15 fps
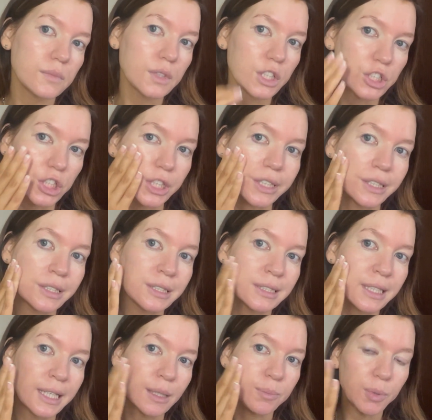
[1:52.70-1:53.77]
As you can
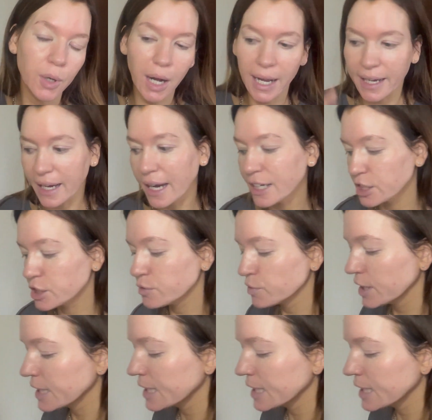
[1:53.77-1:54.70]
see, but I actually really